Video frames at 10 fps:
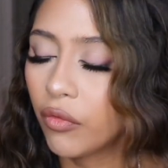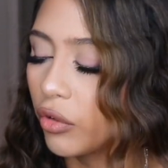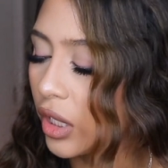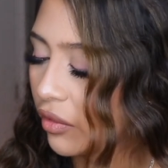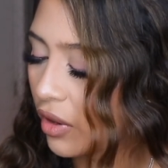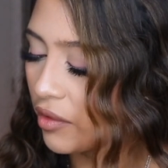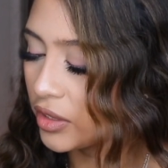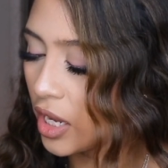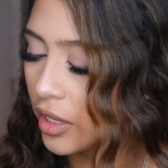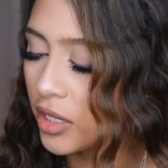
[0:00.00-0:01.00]
for like 5
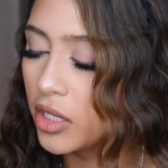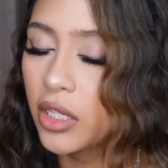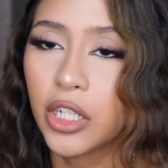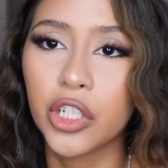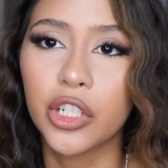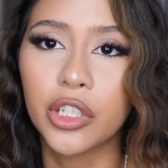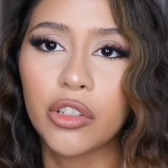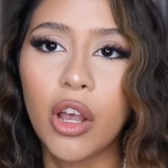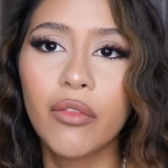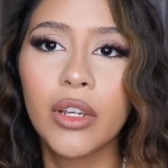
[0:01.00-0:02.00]
seconds and it
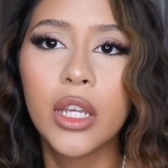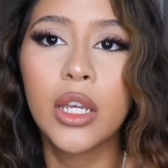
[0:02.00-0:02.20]
turns off.